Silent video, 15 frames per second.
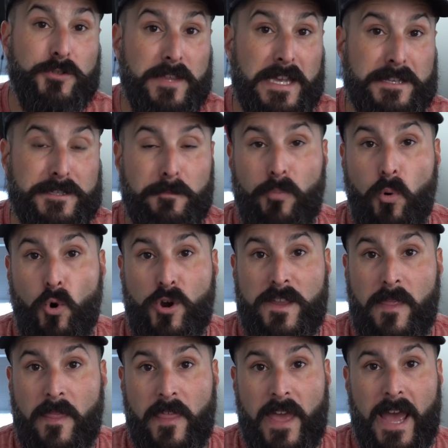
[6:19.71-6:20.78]
also think it's
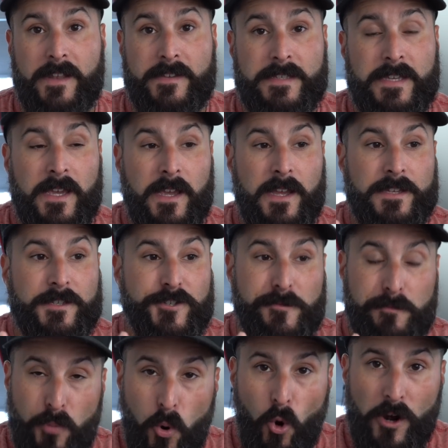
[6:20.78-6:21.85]
important that
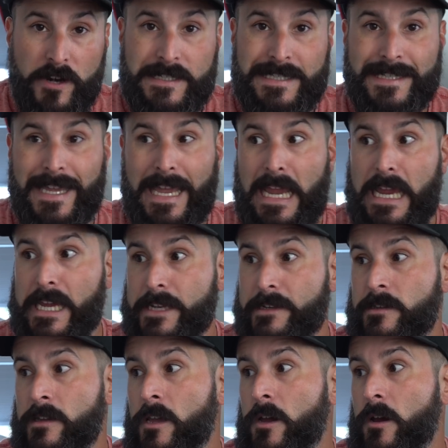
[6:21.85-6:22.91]
support
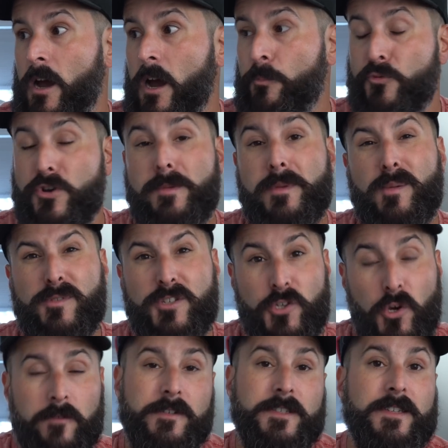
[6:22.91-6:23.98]
and premium
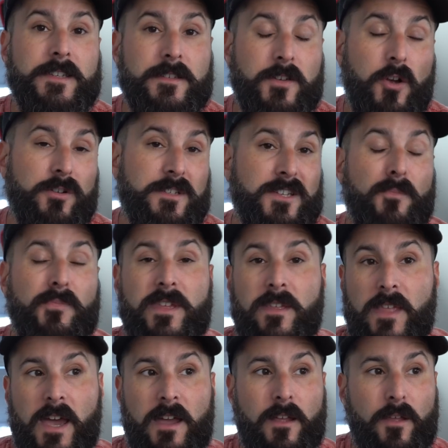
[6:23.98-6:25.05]
services are something
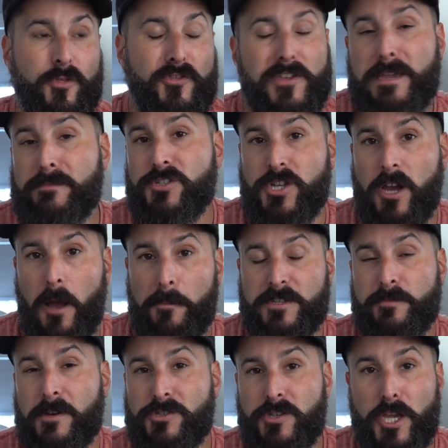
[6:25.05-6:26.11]
that a theme shop,
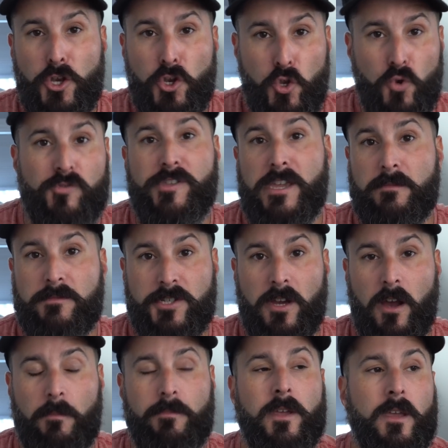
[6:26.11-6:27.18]
especially a new theme
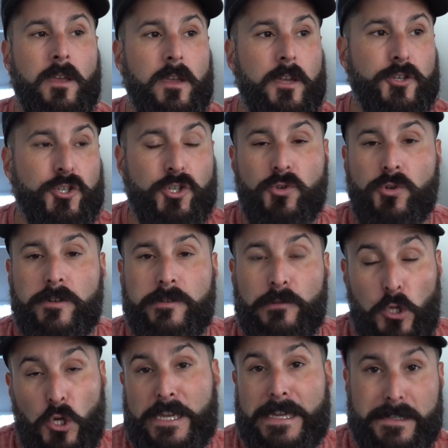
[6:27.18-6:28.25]
shop, should
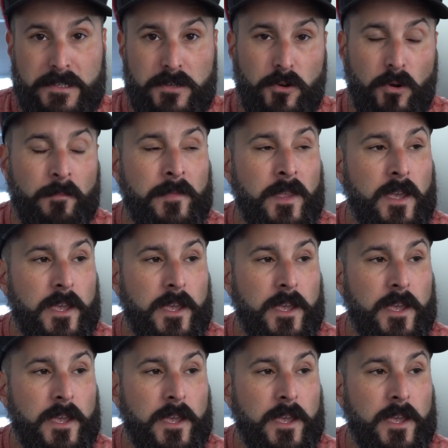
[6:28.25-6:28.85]
look into.